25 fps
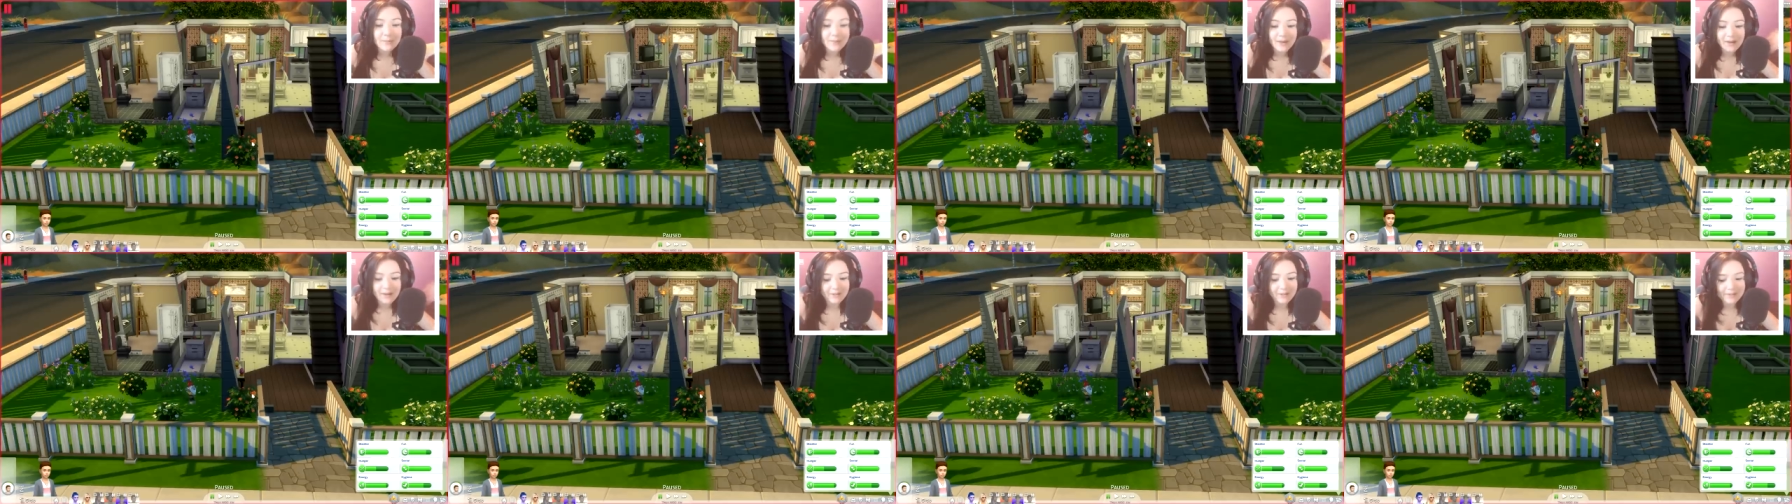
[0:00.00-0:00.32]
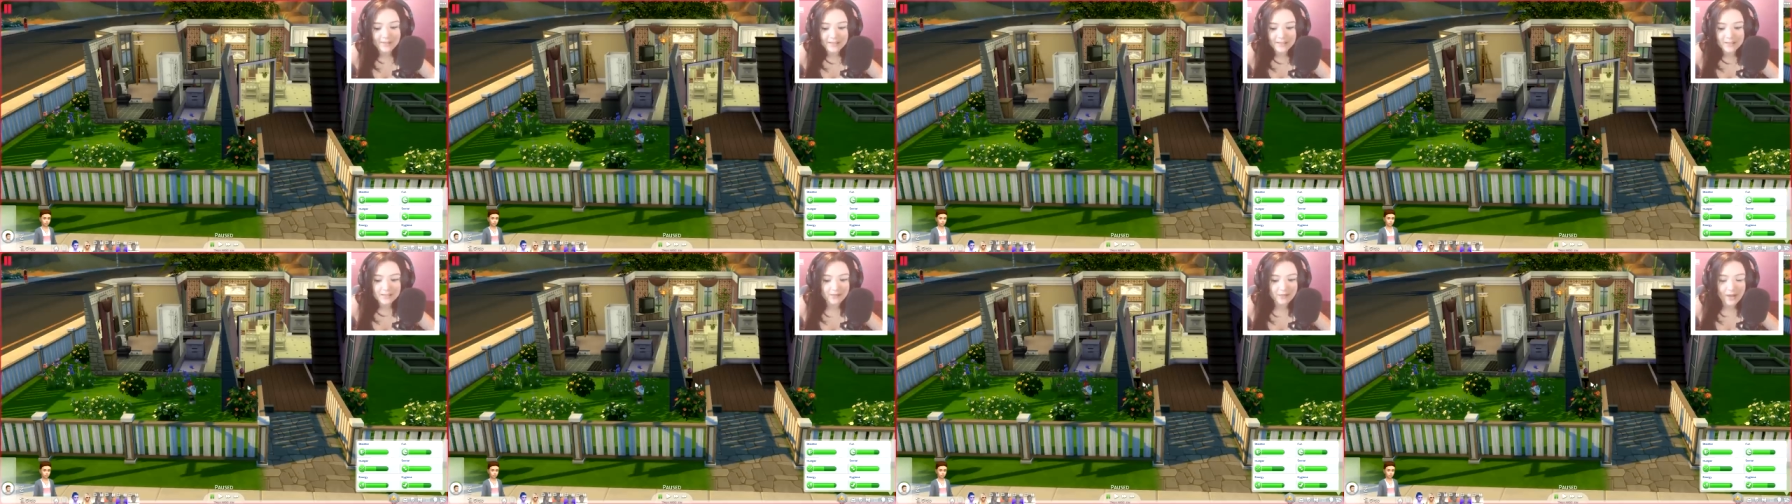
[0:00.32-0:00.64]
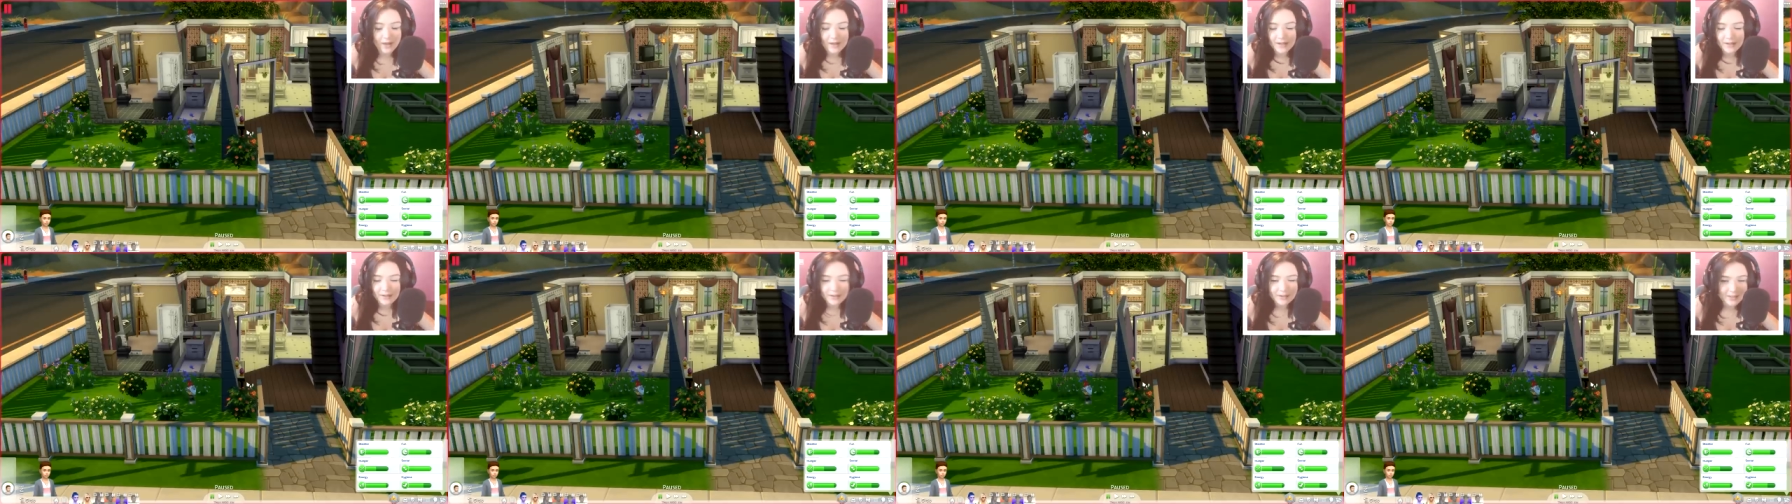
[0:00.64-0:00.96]
but everything's
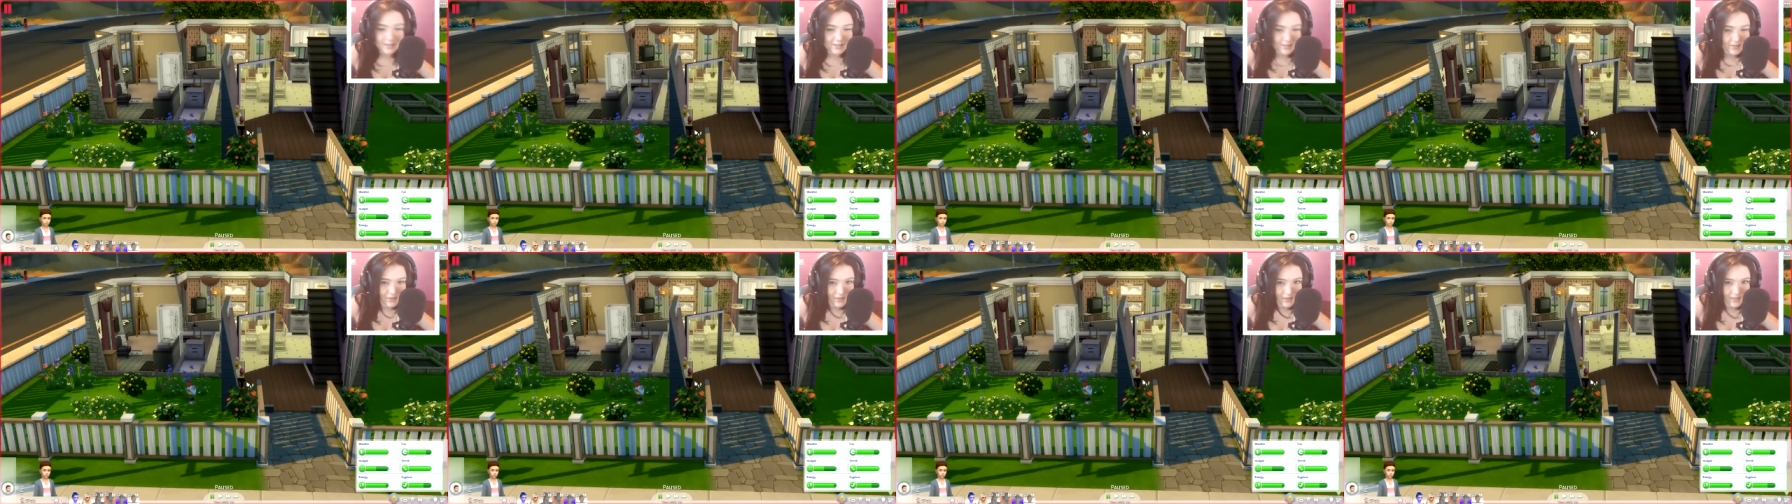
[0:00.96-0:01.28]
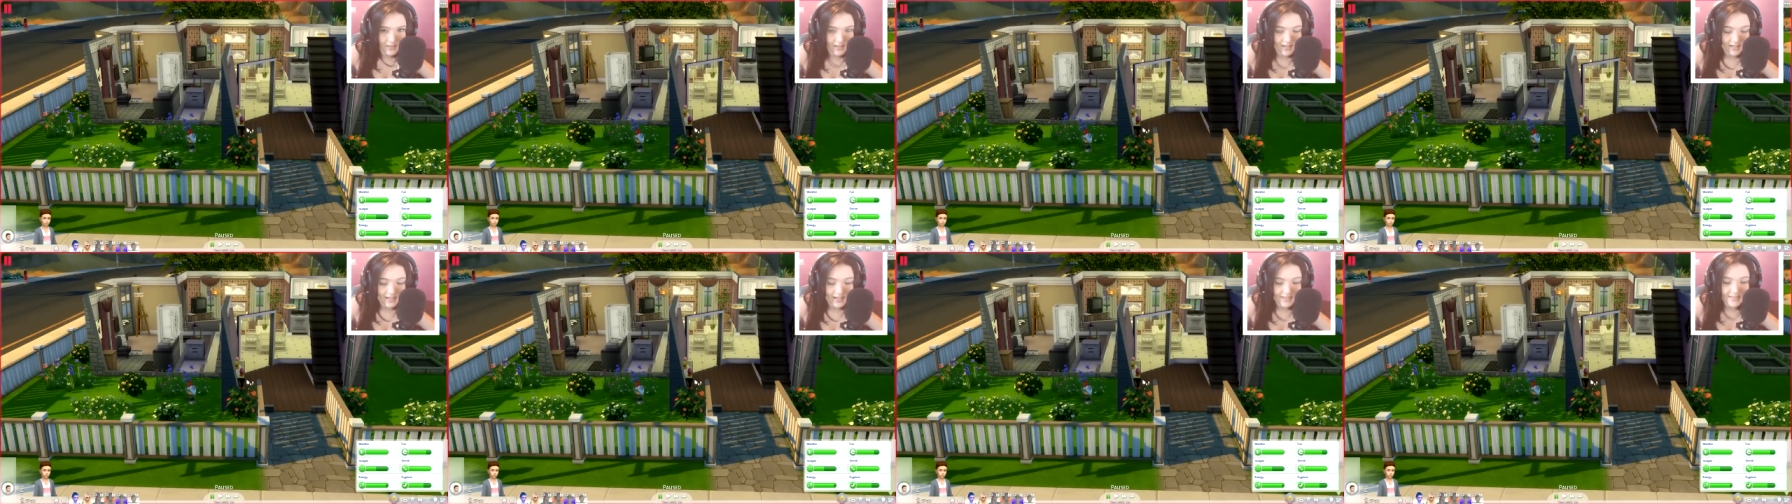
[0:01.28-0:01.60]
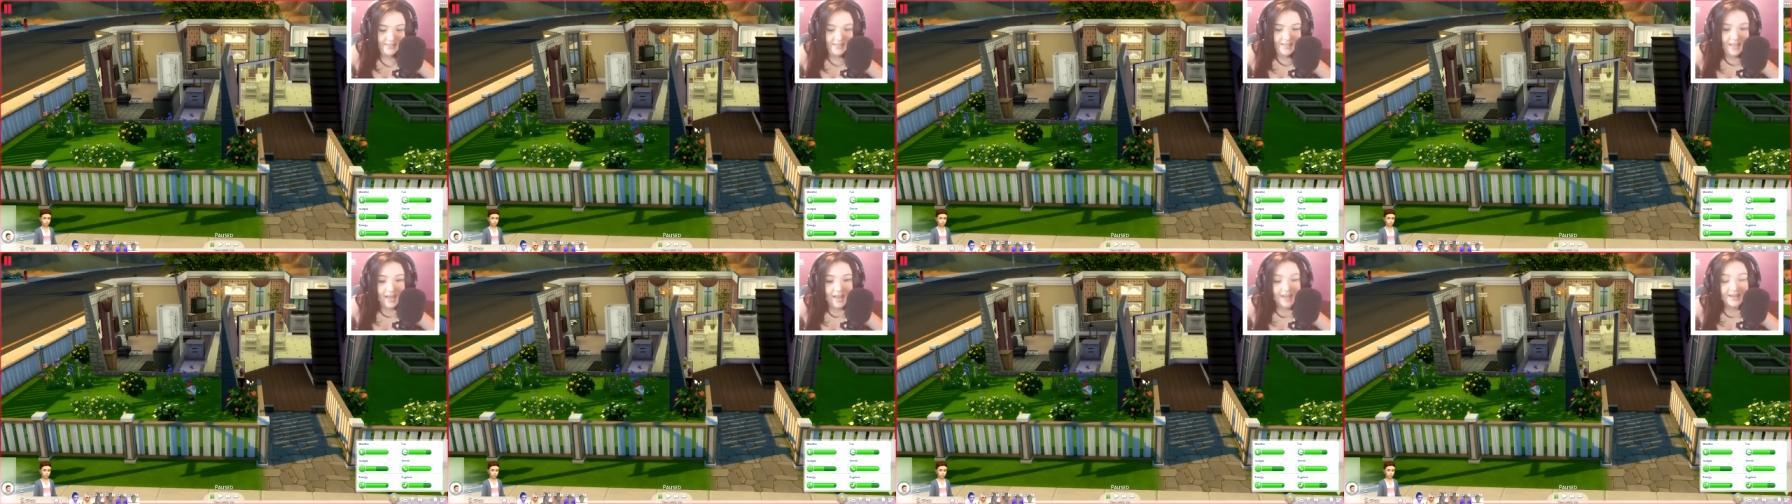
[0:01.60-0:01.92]
fine. Everything's good, like I
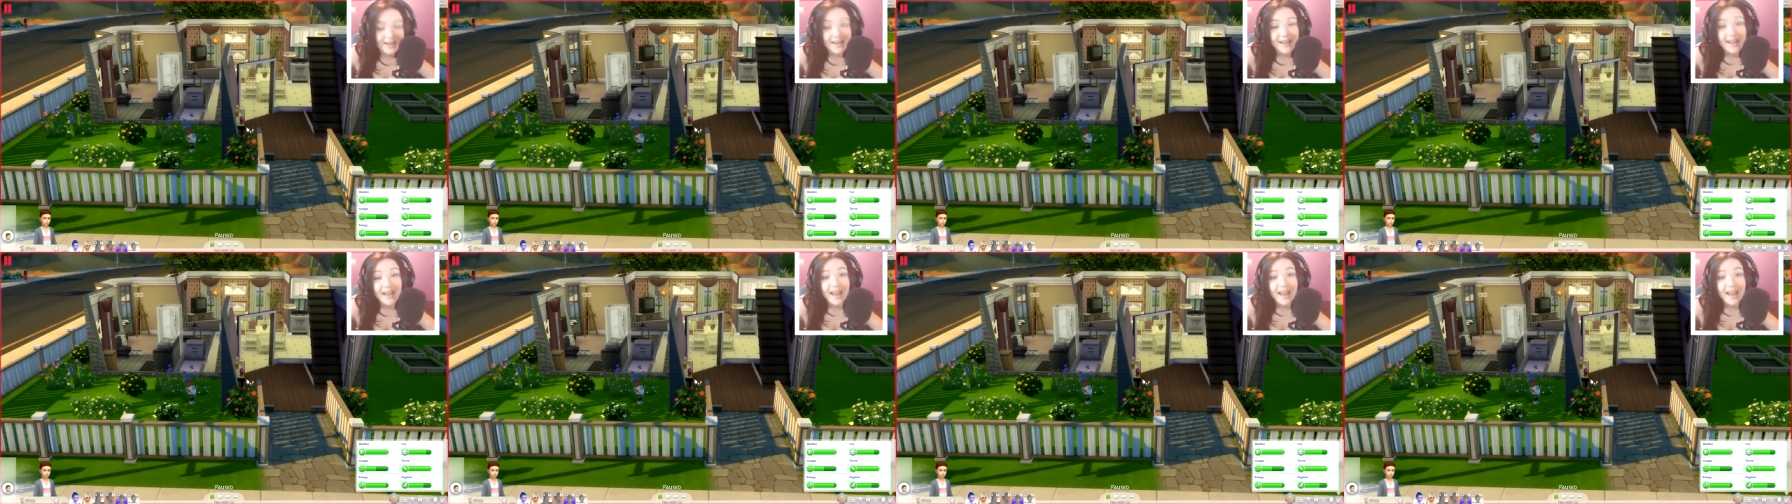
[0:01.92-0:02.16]
said. And